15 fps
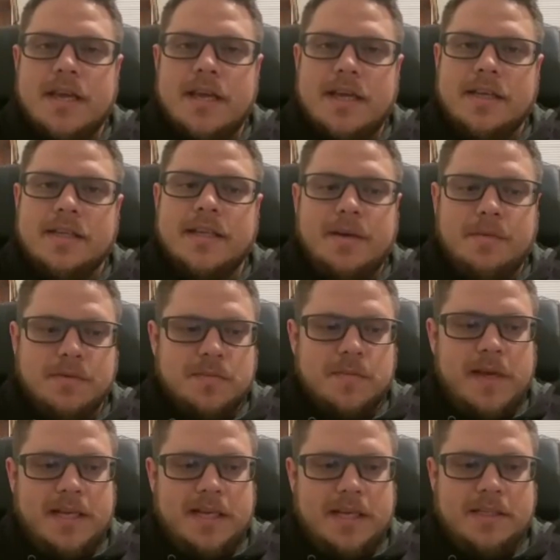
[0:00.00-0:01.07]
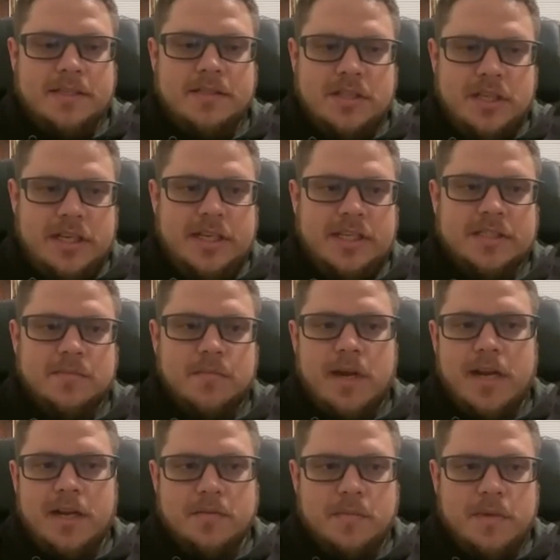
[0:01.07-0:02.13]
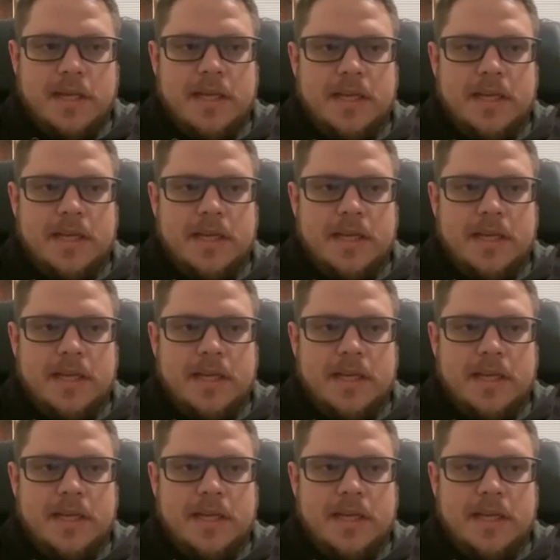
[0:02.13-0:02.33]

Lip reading: and he was making jigs and bringing them